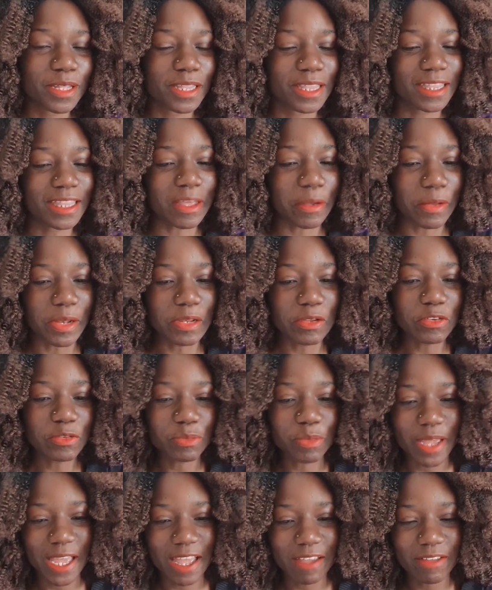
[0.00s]
will not
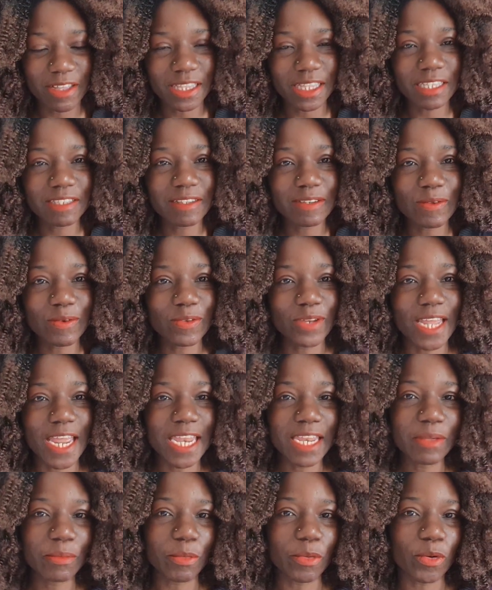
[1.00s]
be having this load
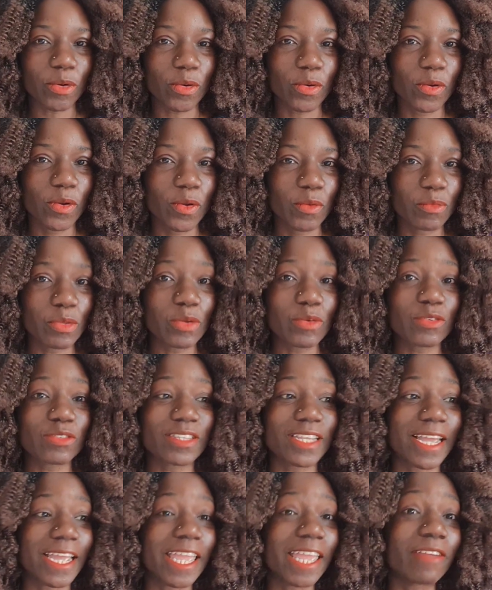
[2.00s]
anymore because
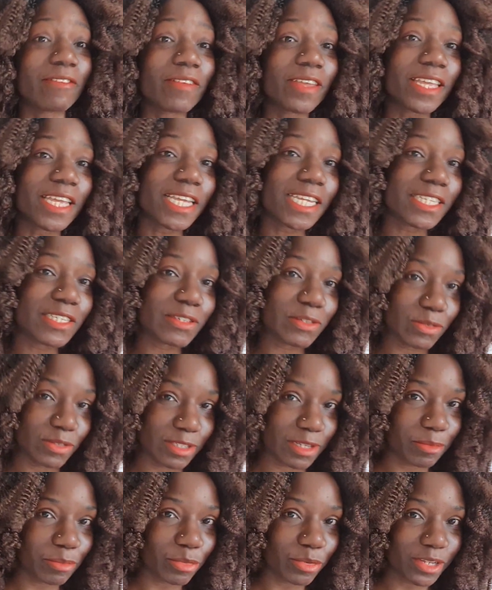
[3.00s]
they are giving it to
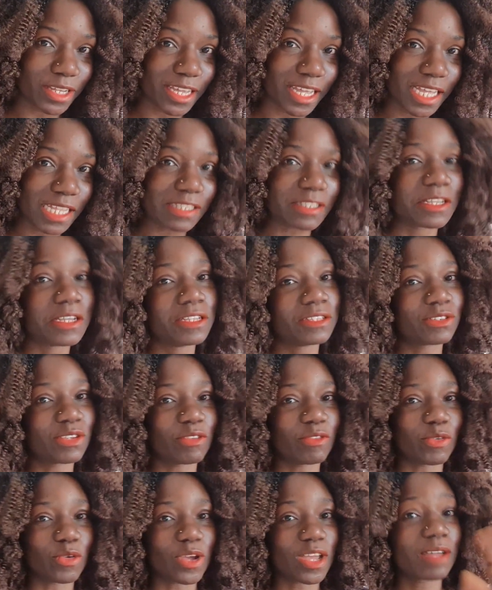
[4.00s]
somebody else. So
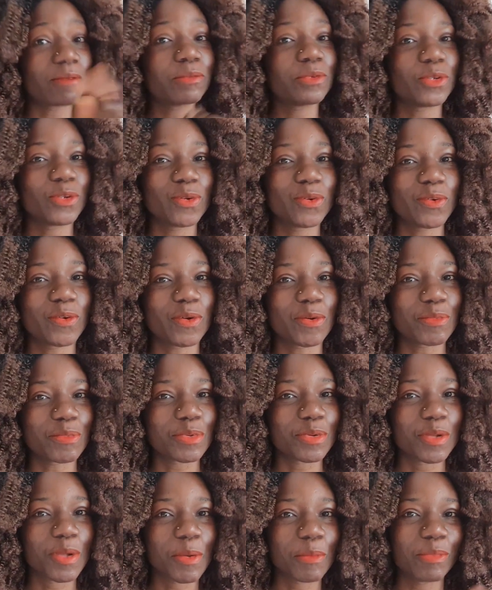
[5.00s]
if you come to Europe,
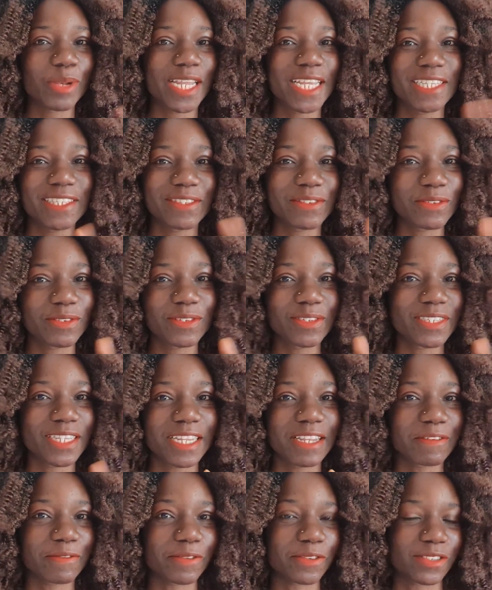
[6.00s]
please don't
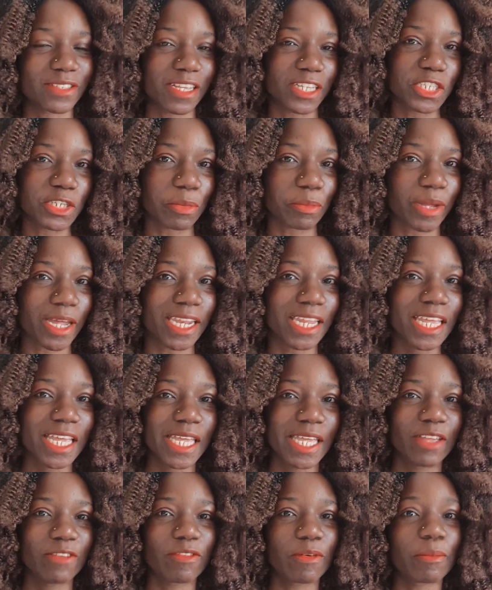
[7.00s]
settle for such a man.
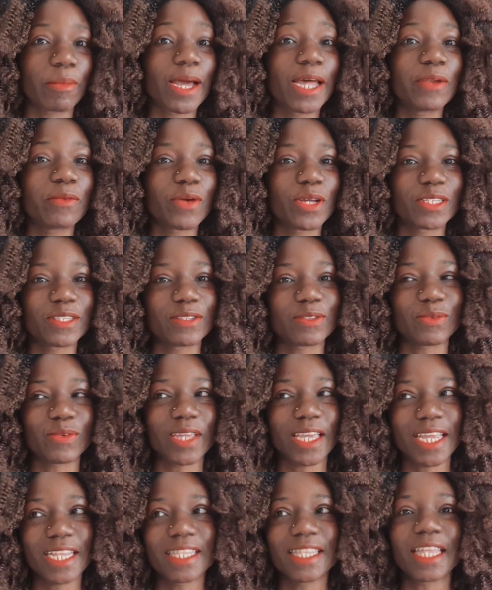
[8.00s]
If a man wants to
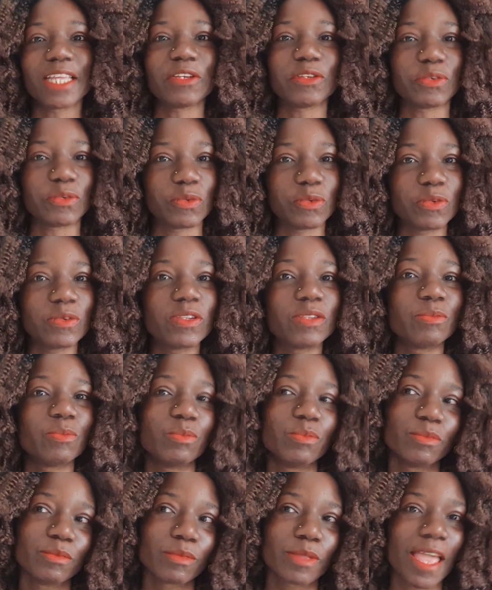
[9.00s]
date, they should
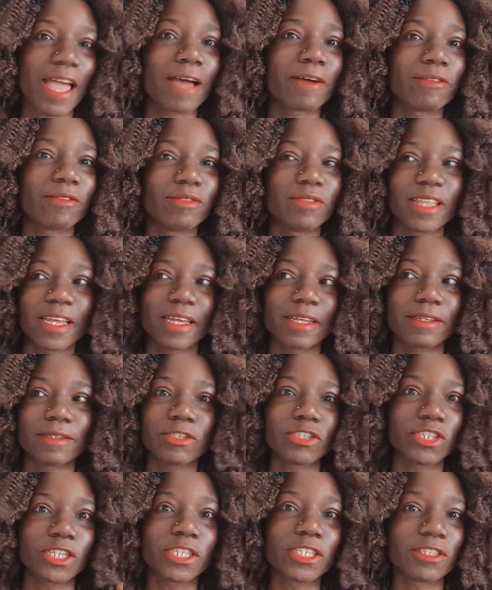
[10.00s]
have their
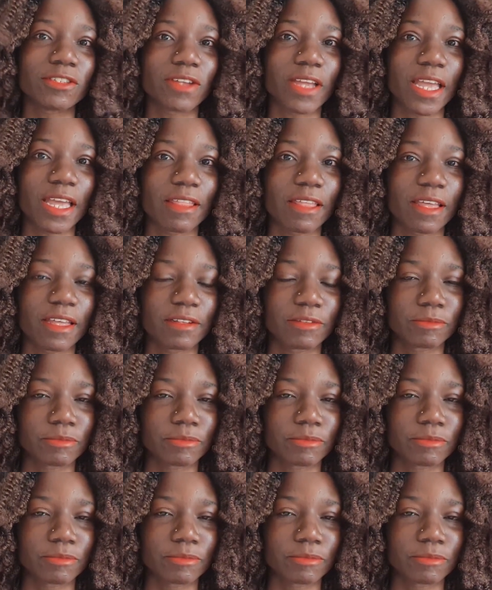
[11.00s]
shit together.